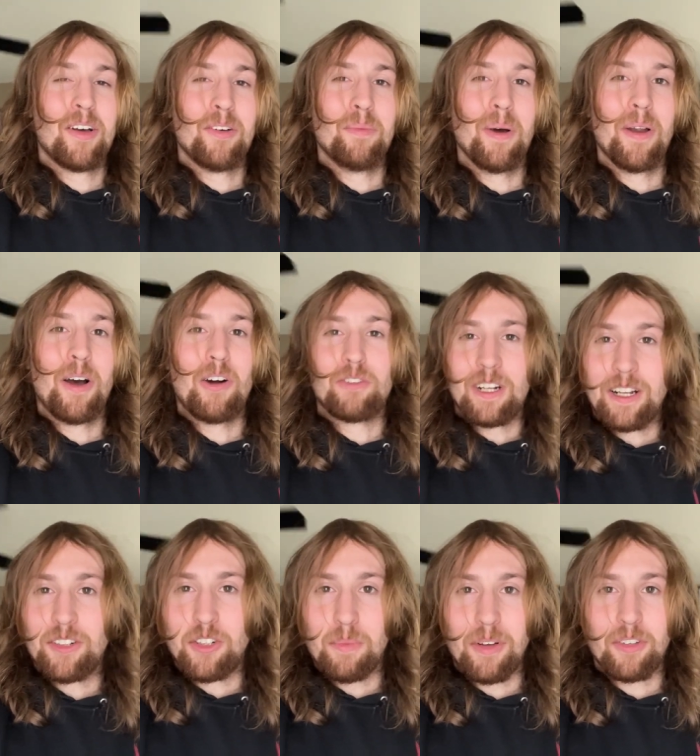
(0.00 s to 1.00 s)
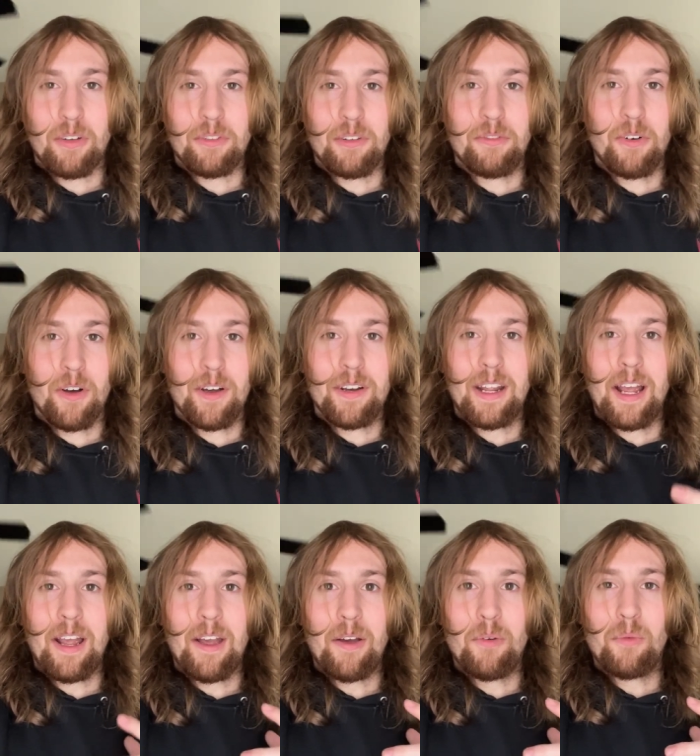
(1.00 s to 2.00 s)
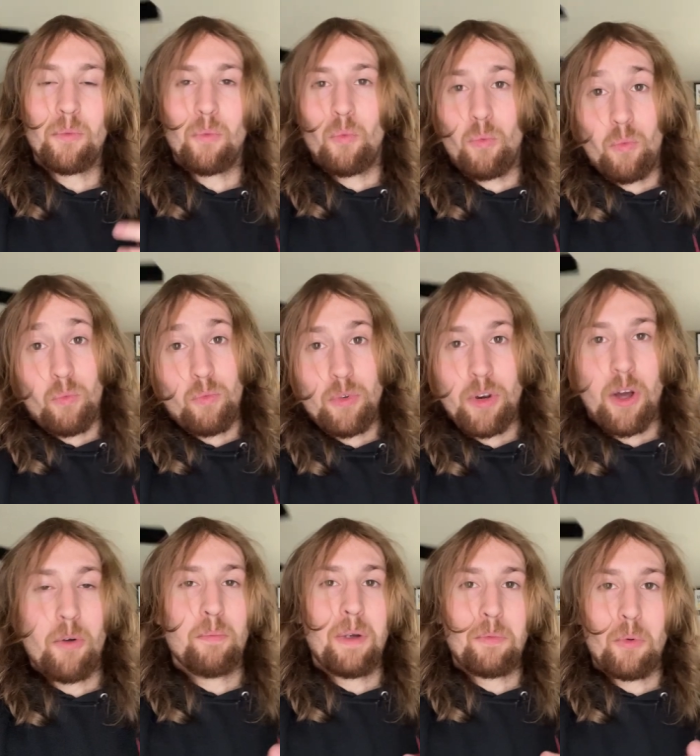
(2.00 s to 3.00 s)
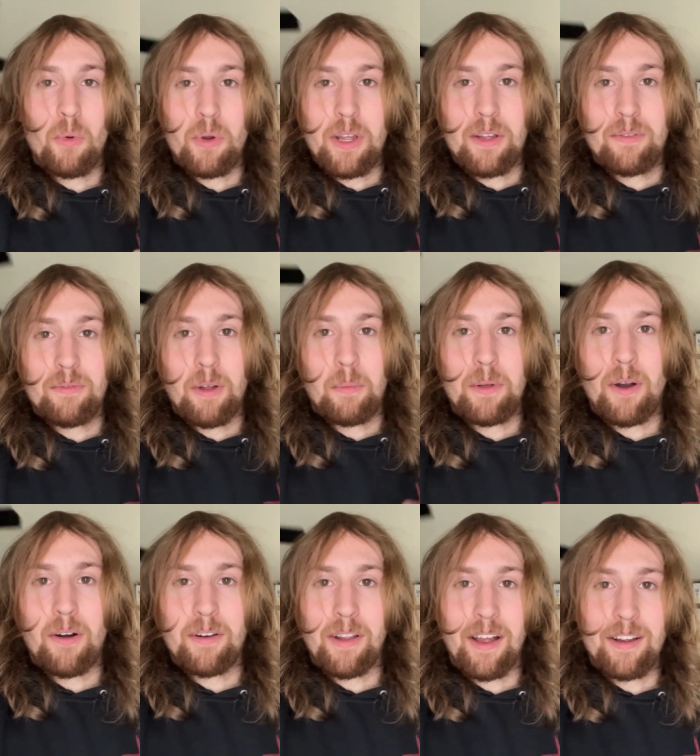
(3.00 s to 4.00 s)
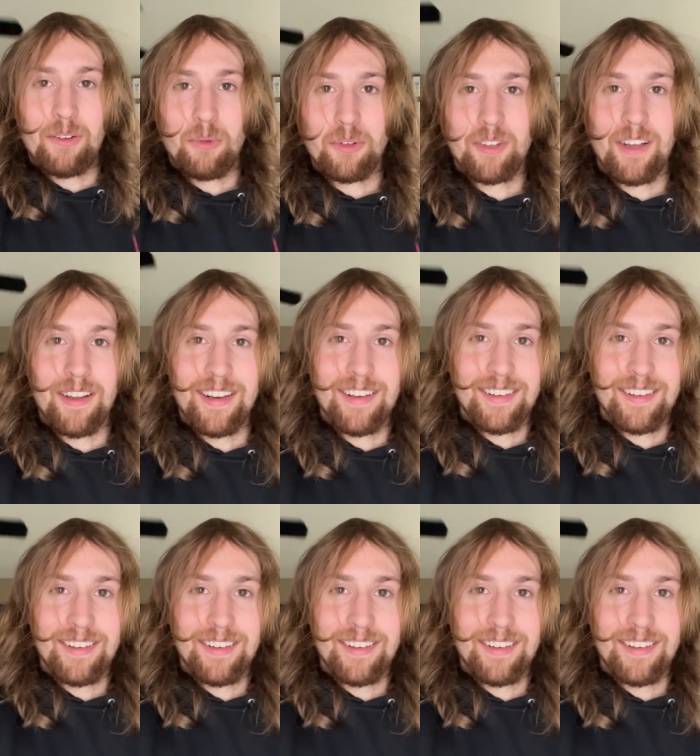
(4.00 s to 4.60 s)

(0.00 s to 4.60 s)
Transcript: But hopefully I didn't shoot myself in the foot and, you know, maybe we'll get a PR today. We'll see.